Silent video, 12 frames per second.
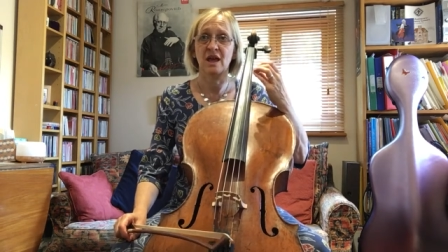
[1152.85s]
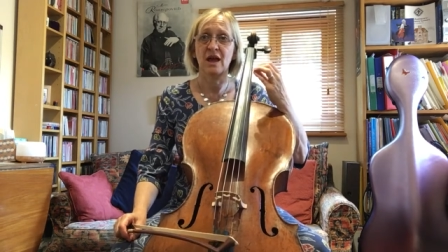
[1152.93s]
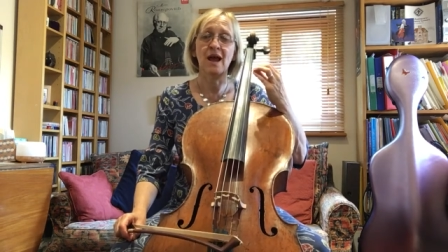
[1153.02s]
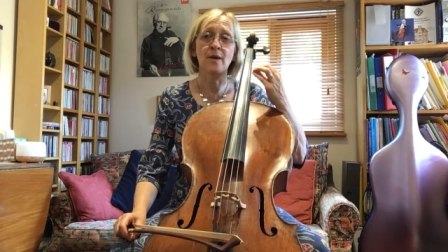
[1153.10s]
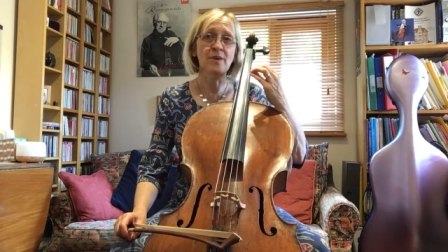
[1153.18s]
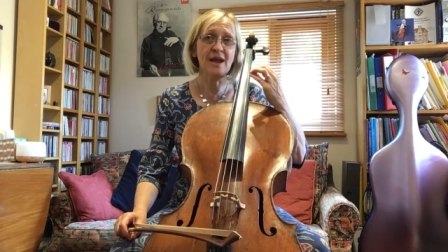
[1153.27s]

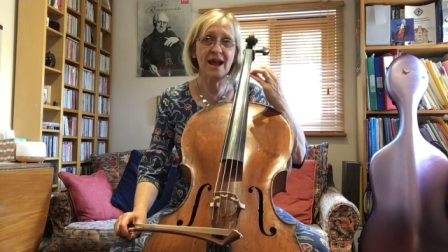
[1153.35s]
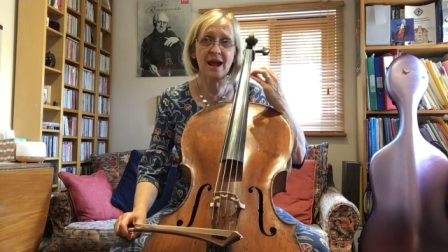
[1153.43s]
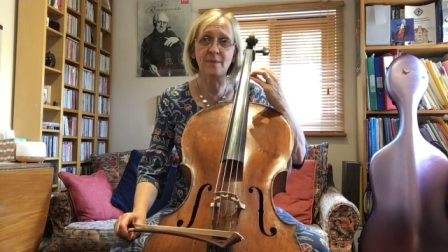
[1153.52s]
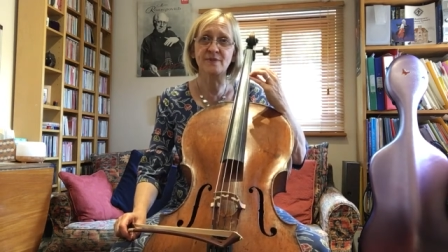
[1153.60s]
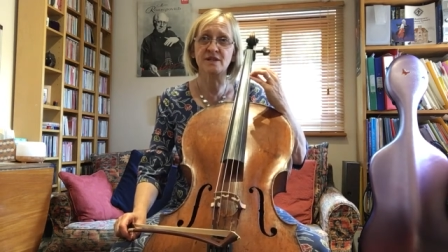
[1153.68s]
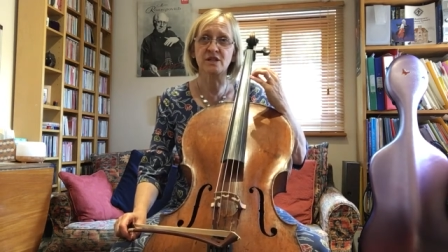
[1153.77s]
And we
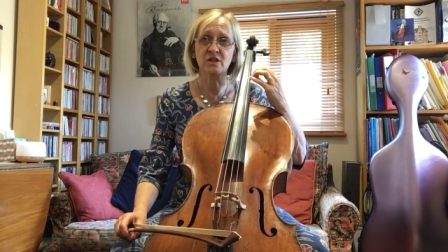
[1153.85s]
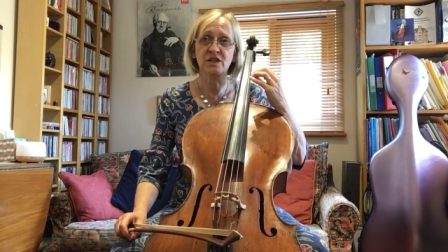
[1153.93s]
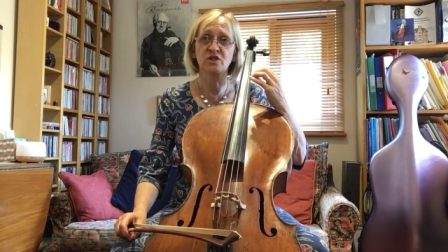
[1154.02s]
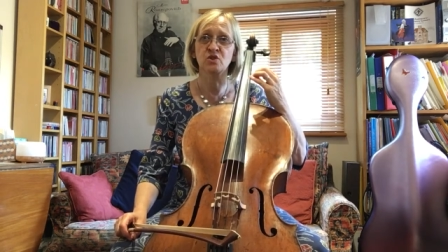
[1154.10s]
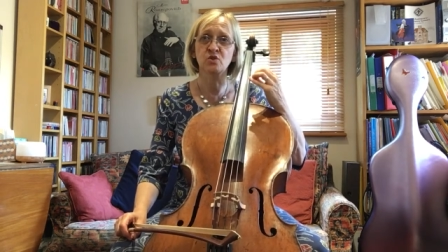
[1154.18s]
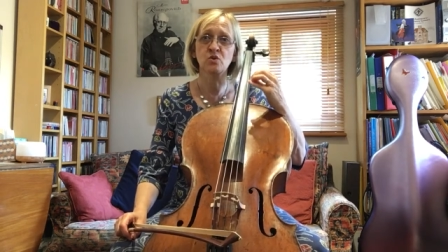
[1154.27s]
absolutely
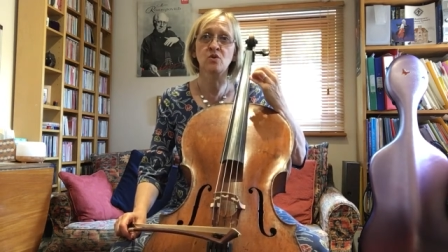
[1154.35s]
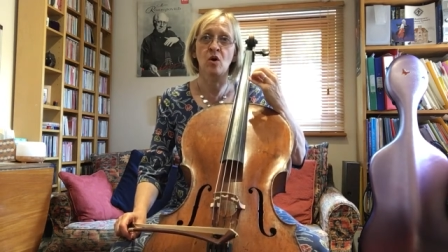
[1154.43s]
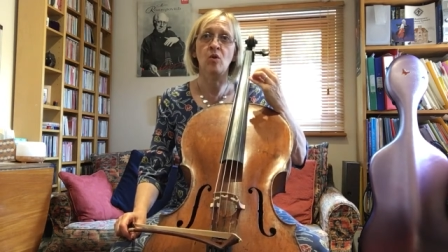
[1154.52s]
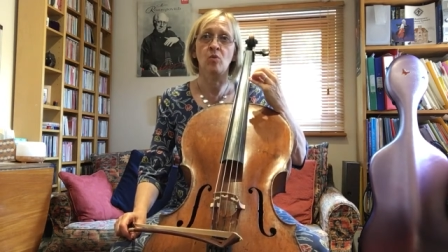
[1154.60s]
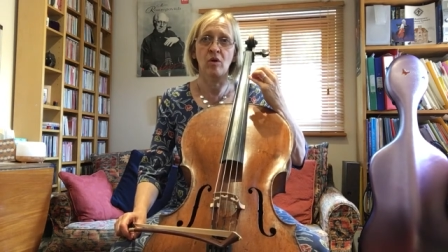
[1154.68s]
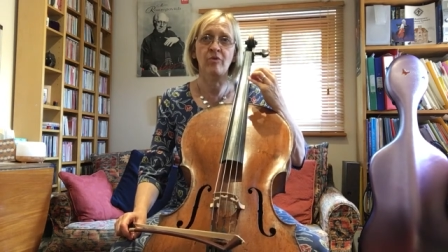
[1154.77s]
do not
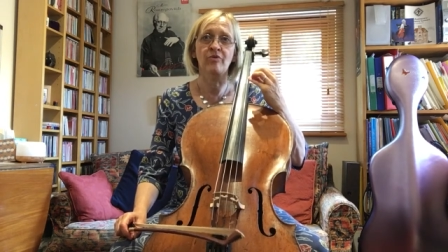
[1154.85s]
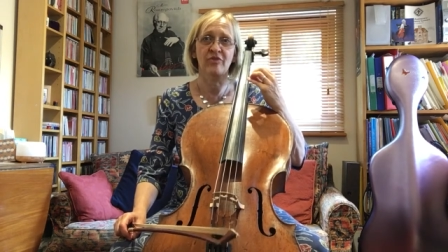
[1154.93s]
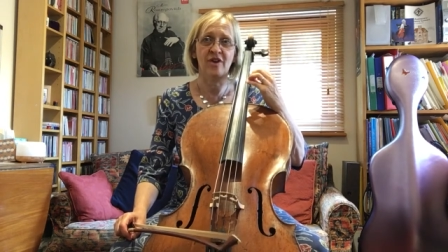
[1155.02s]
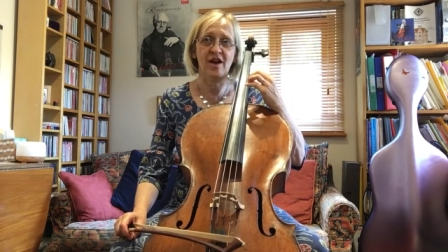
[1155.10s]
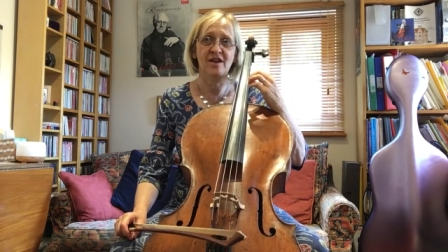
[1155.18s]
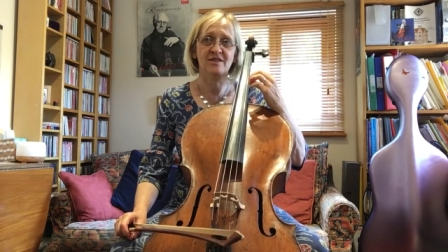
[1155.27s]
want
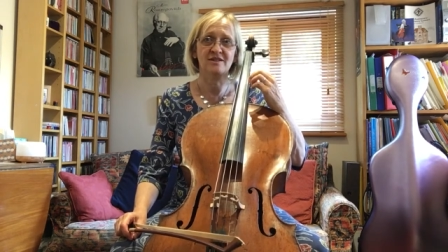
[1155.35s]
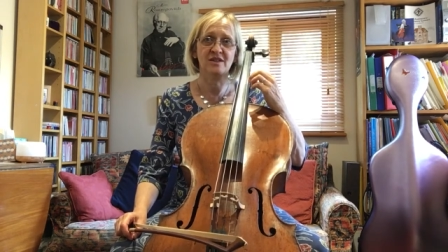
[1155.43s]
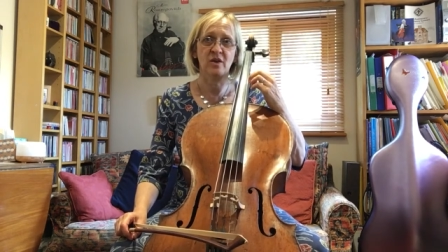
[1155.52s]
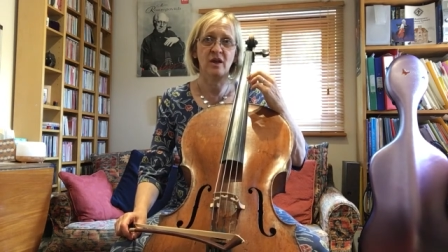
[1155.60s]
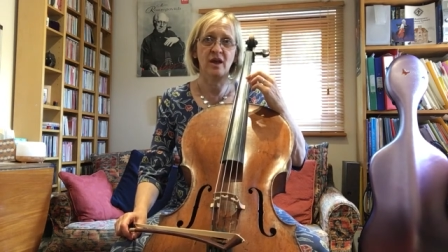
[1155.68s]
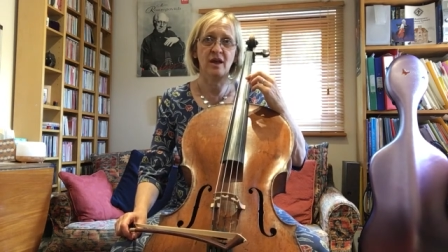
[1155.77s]
that,
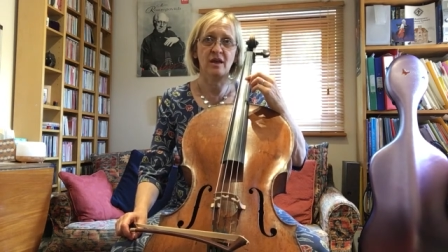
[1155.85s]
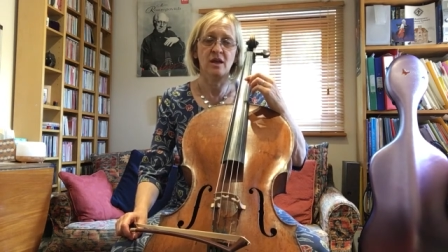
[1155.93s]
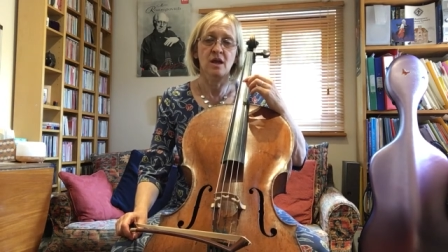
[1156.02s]
okay?